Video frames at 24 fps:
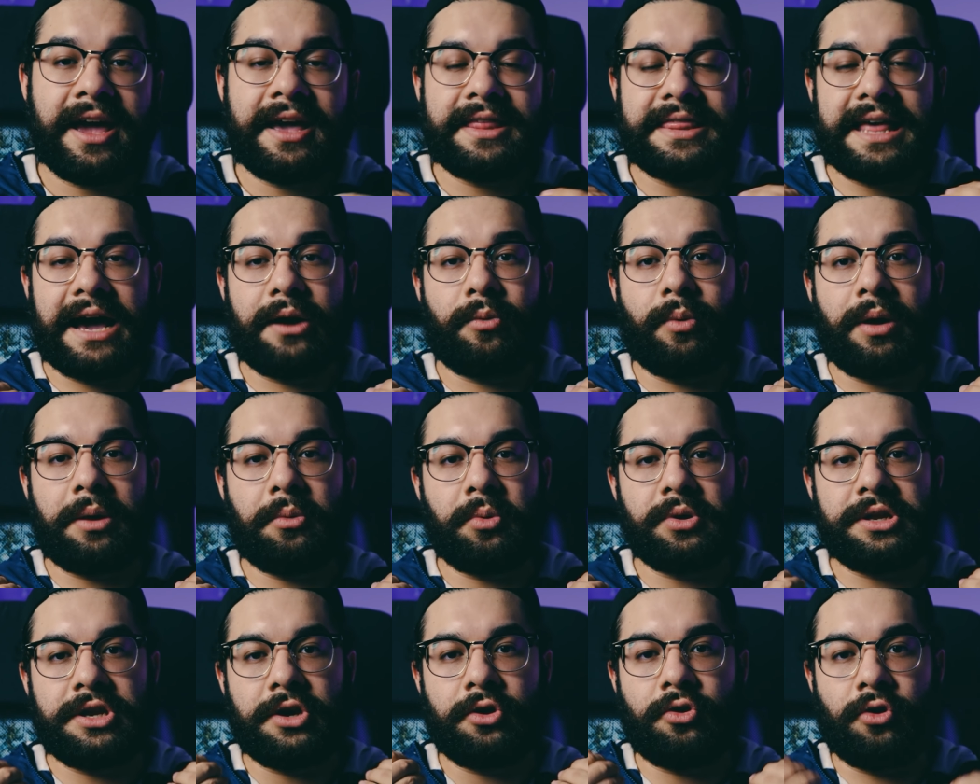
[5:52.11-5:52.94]
That way,
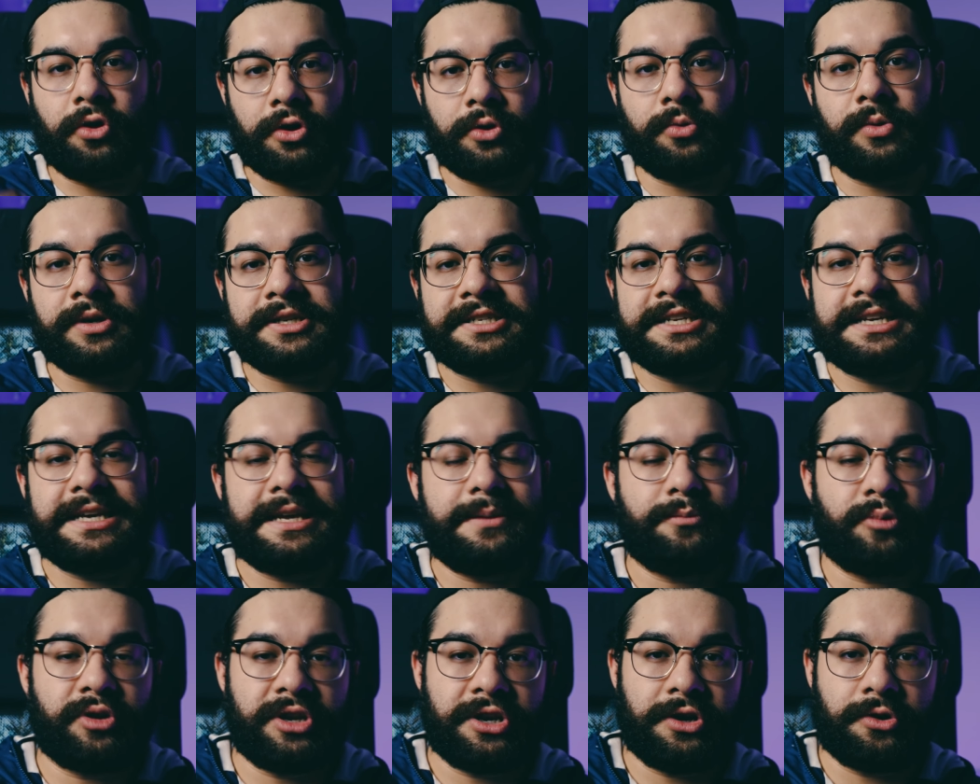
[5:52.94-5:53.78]
when you go to a
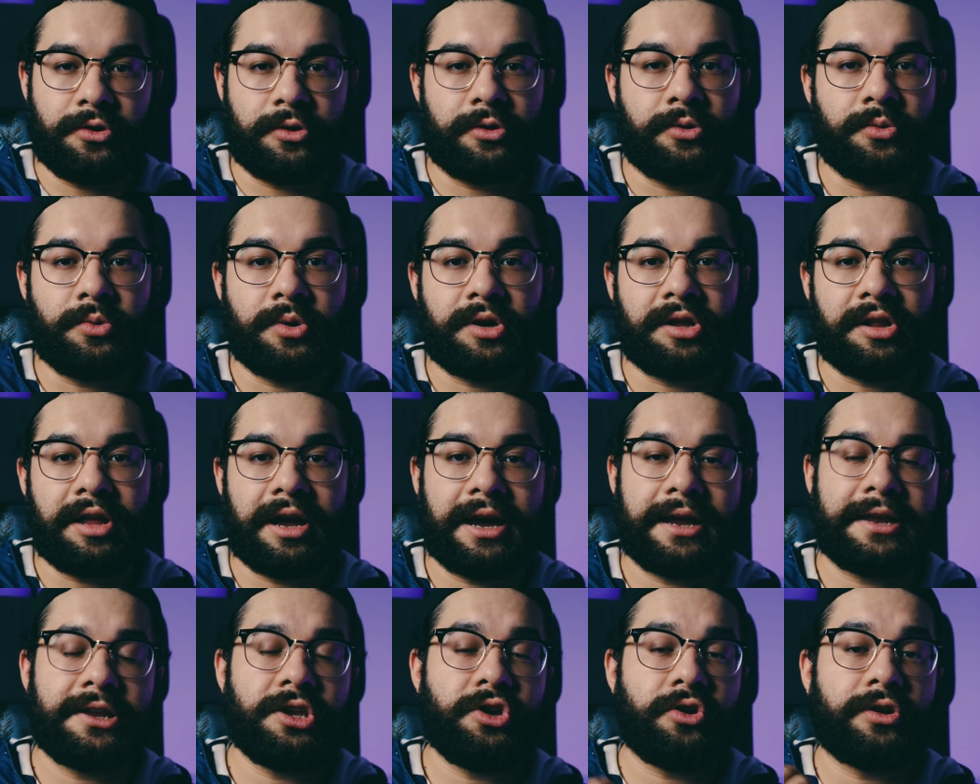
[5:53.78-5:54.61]
team, when you go to a
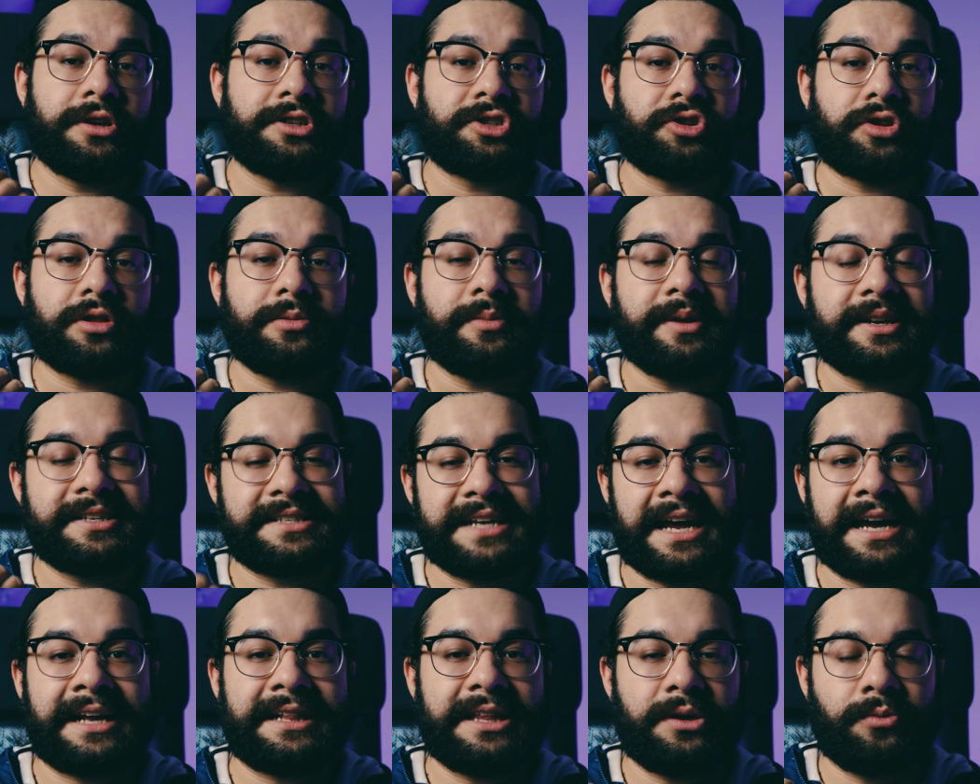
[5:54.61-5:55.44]
client, you can show them
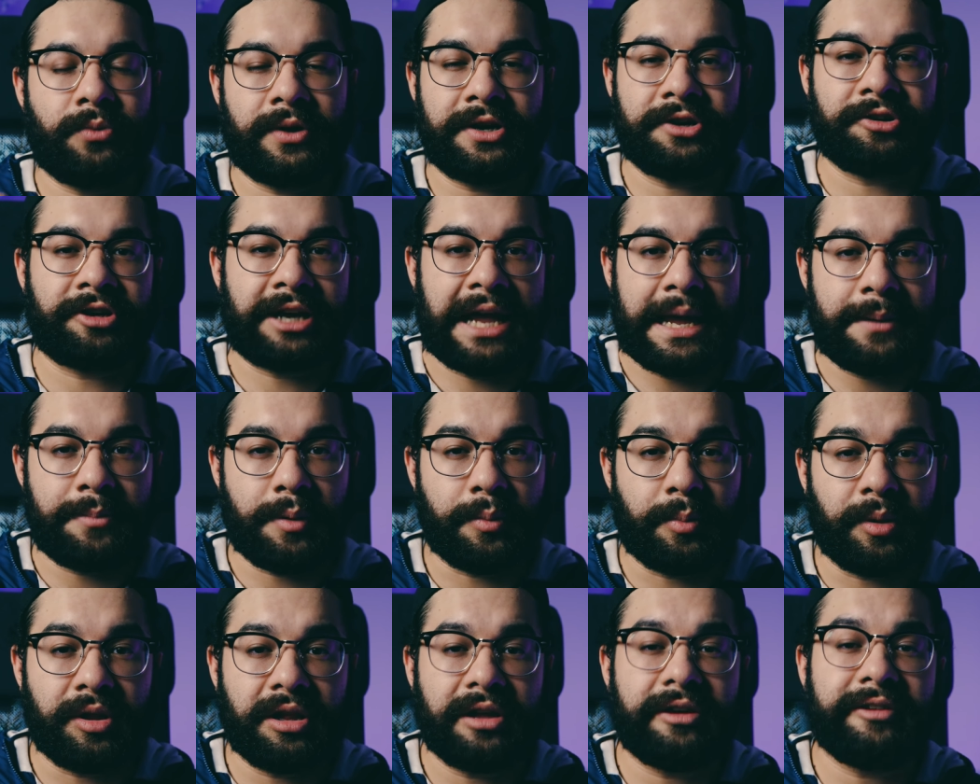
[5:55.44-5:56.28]
exactly what you're
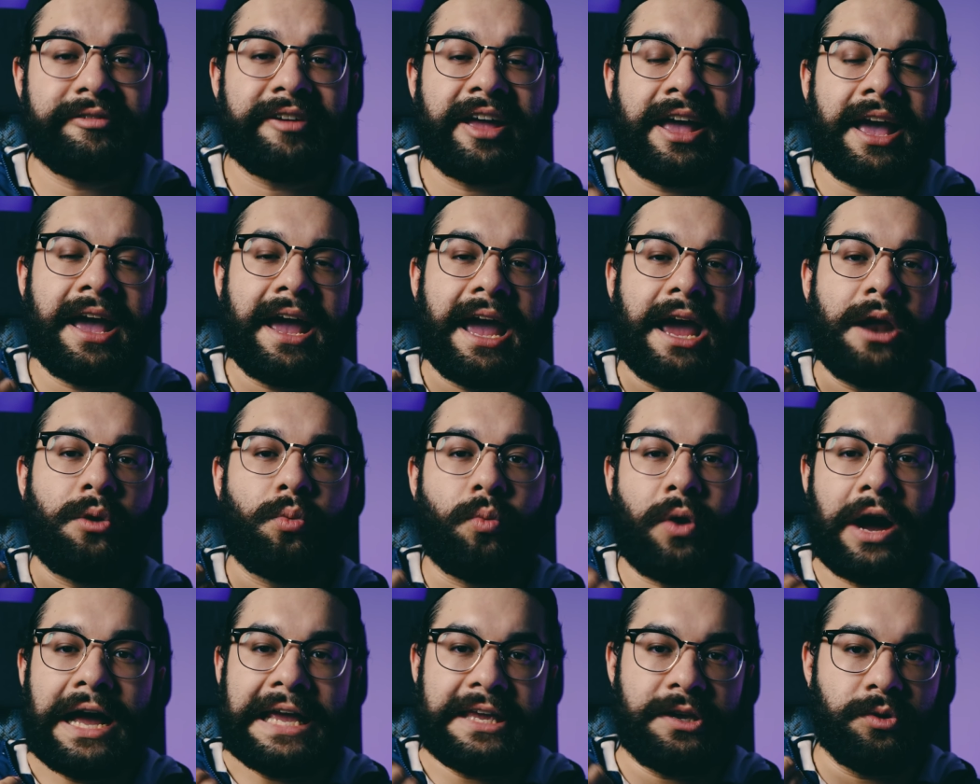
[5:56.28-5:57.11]
capable of and
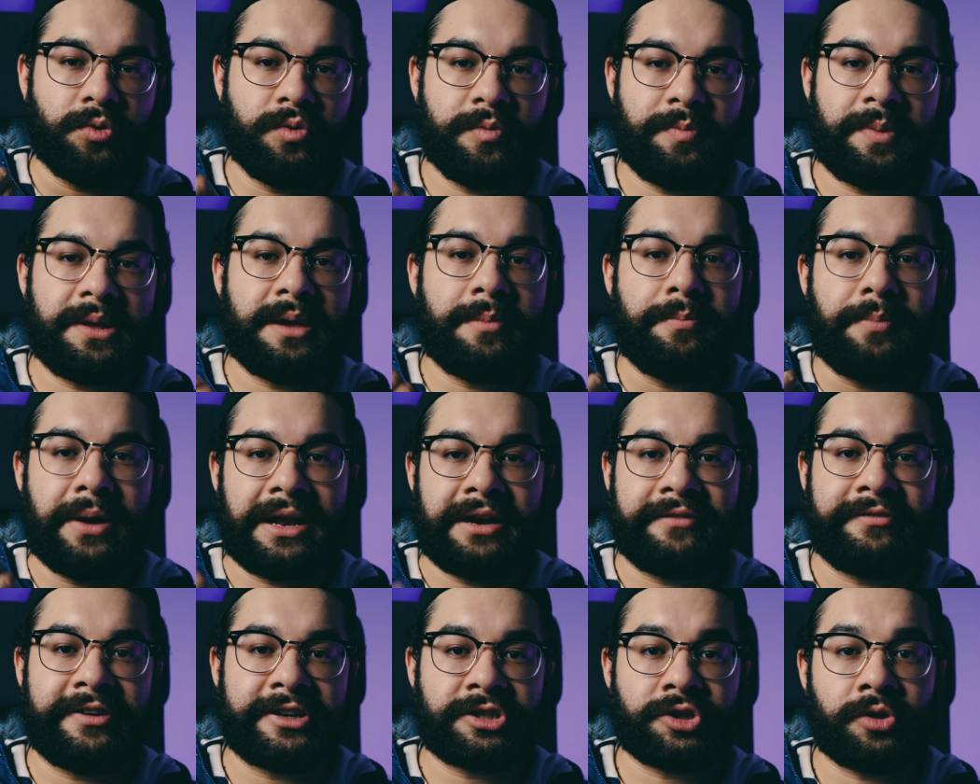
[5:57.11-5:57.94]
why you would be a
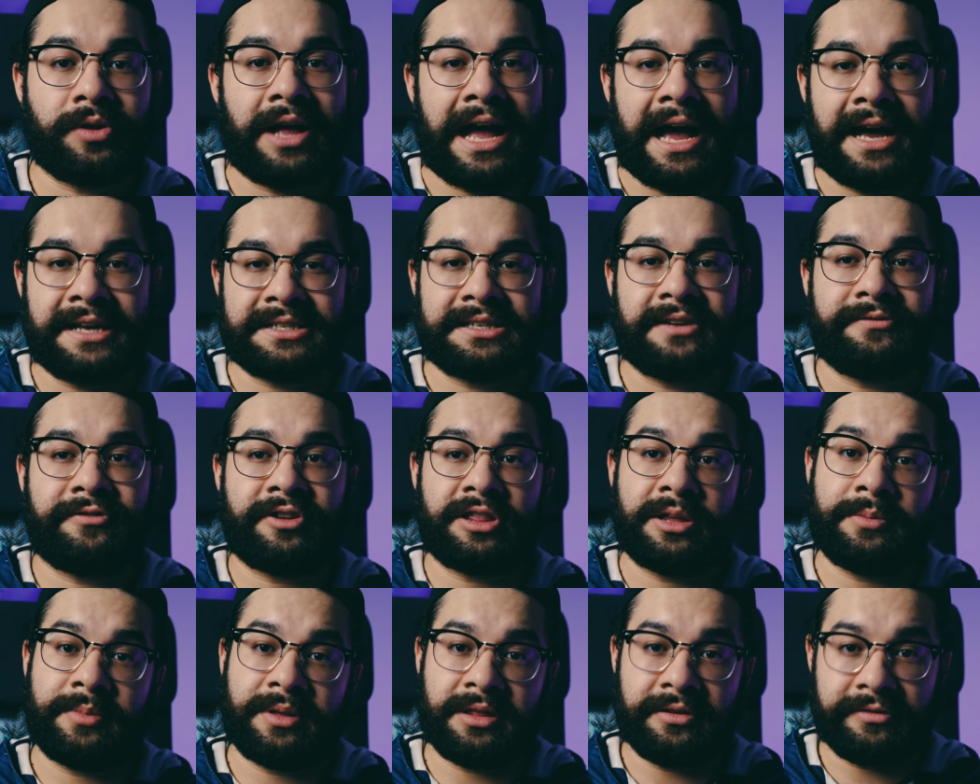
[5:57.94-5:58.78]
beneficial asset for
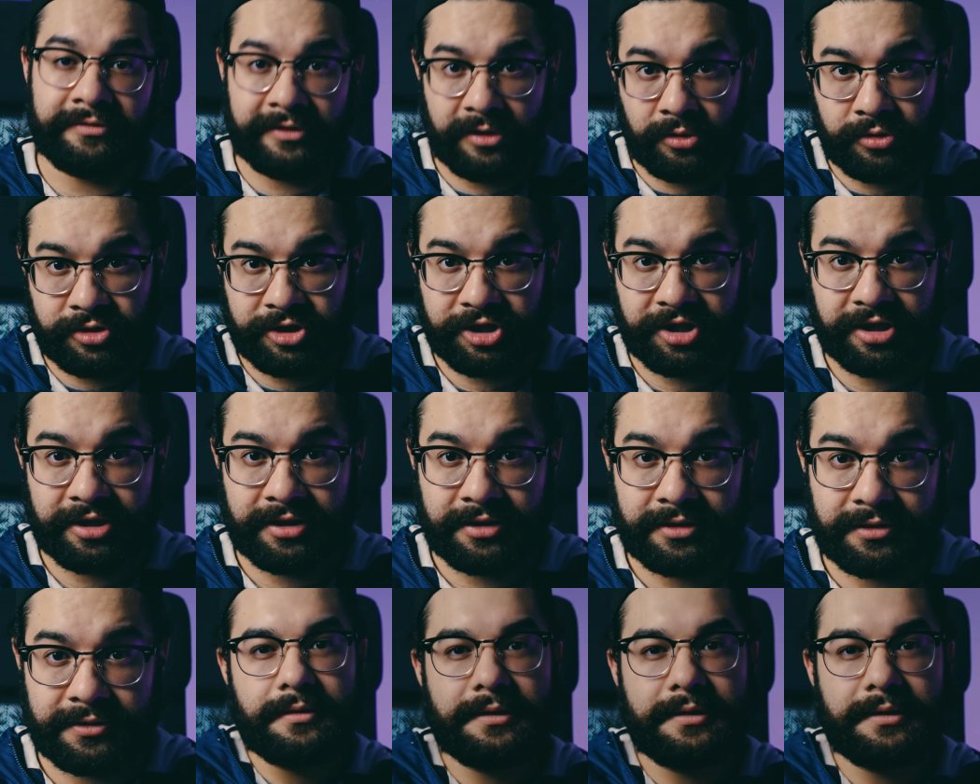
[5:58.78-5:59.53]
them in the future.